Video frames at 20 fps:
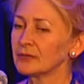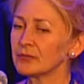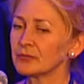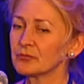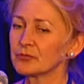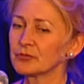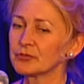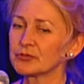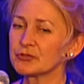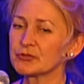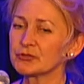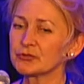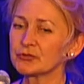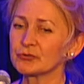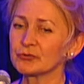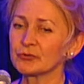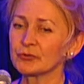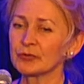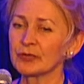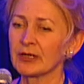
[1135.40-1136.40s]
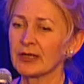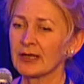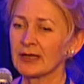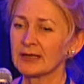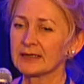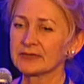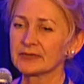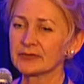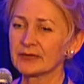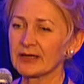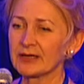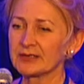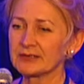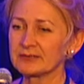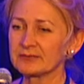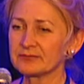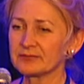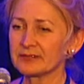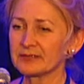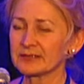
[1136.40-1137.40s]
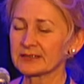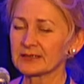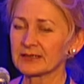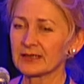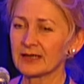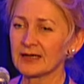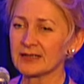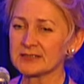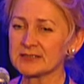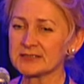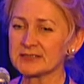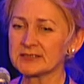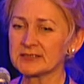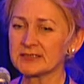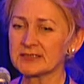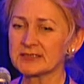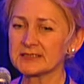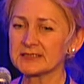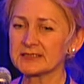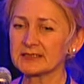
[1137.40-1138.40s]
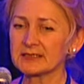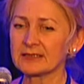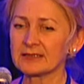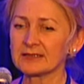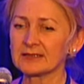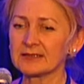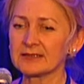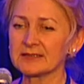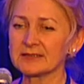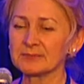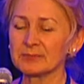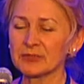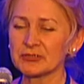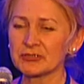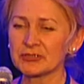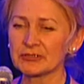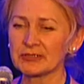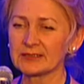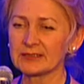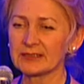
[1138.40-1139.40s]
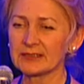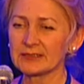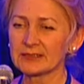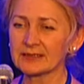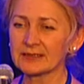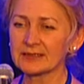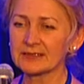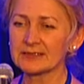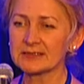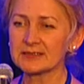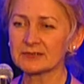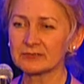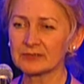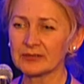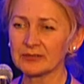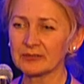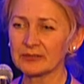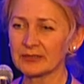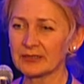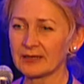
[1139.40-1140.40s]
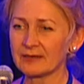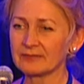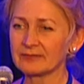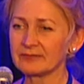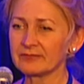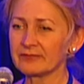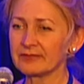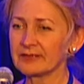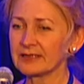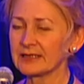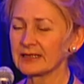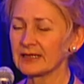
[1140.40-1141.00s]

want to try different cancers, especially lung cancer, where we have very